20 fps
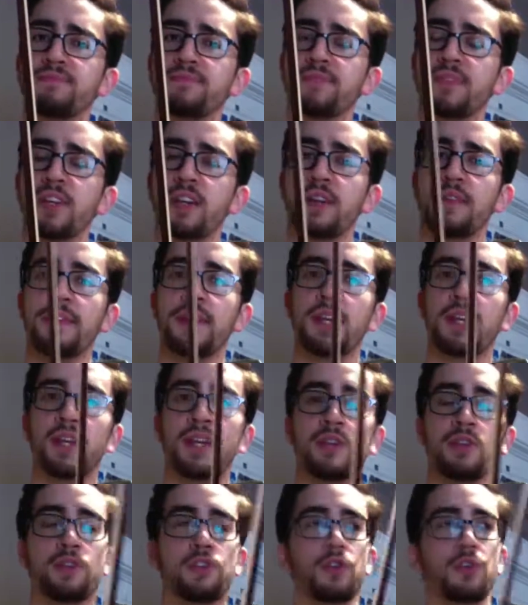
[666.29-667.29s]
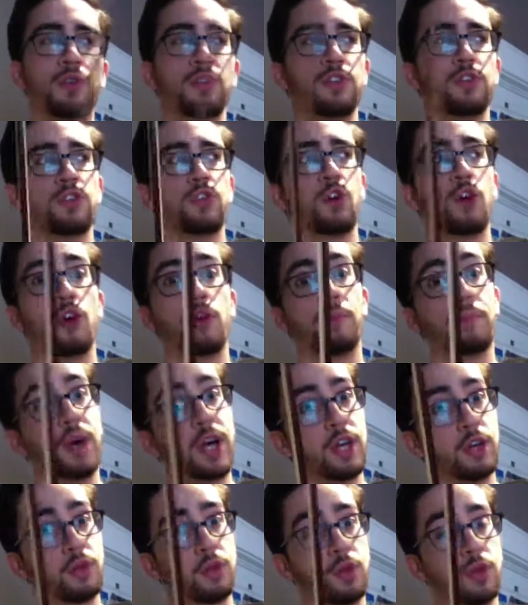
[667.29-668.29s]
Yeah? So this is called
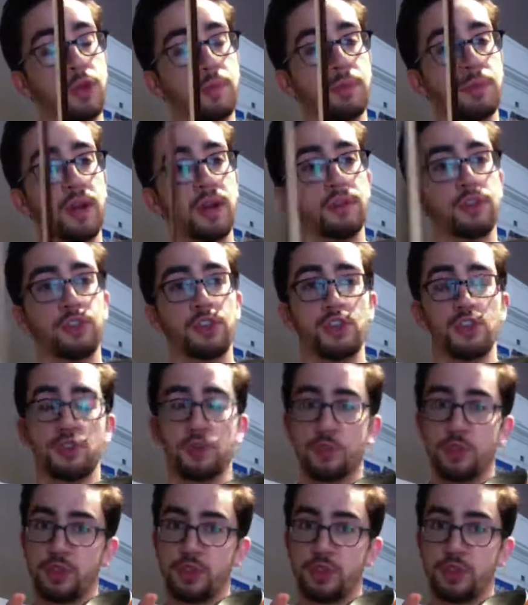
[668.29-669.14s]
micro improvisation.